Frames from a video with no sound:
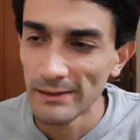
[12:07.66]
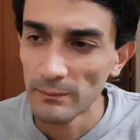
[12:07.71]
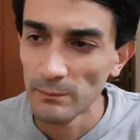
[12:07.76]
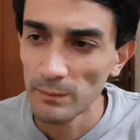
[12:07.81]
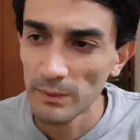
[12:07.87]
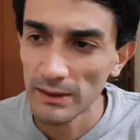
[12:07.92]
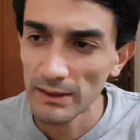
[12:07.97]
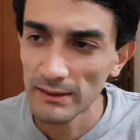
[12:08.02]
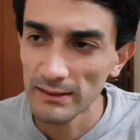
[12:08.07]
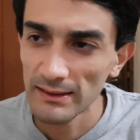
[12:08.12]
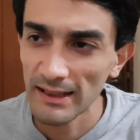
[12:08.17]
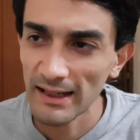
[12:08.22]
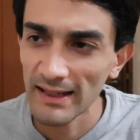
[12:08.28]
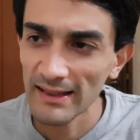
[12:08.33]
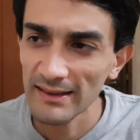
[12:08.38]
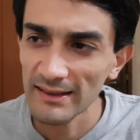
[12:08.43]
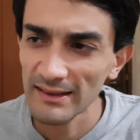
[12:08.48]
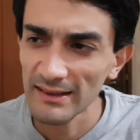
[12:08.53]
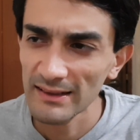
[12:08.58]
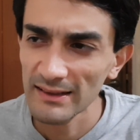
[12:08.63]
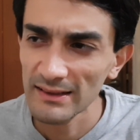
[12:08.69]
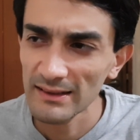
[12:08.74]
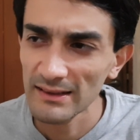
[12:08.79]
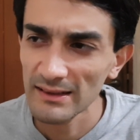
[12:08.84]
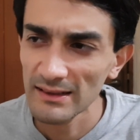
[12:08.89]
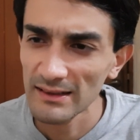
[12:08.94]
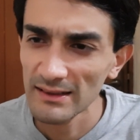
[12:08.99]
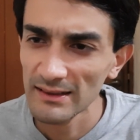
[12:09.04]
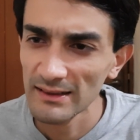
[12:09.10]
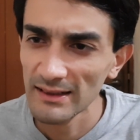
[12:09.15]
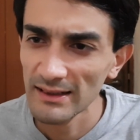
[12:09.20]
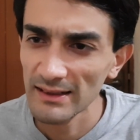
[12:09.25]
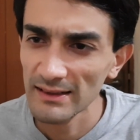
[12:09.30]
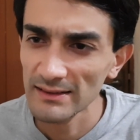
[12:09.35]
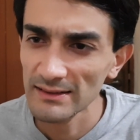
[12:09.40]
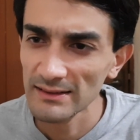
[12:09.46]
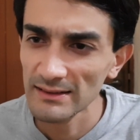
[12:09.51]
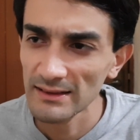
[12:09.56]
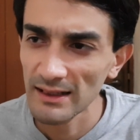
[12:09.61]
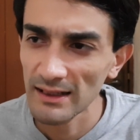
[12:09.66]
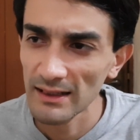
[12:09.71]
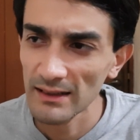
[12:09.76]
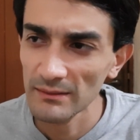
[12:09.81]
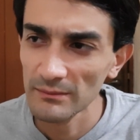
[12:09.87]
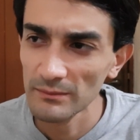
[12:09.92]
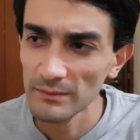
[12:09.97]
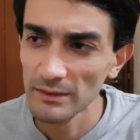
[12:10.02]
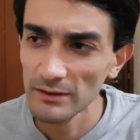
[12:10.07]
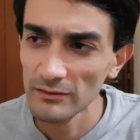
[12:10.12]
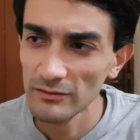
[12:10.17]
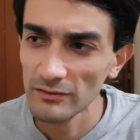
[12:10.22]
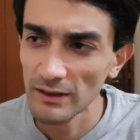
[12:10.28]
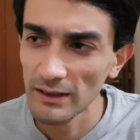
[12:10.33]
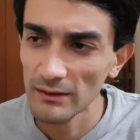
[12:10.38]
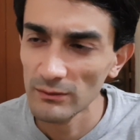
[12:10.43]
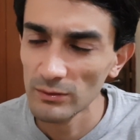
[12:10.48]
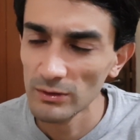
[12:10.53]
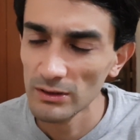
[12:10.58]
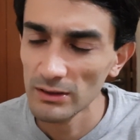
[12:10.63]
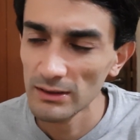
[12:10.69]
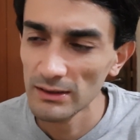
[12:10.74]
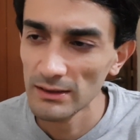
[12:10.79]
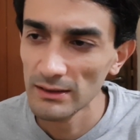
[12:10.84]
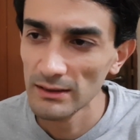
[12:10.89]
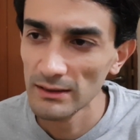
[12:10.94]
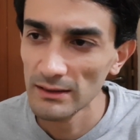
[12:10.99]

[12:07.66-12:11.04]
But I think next time, if I would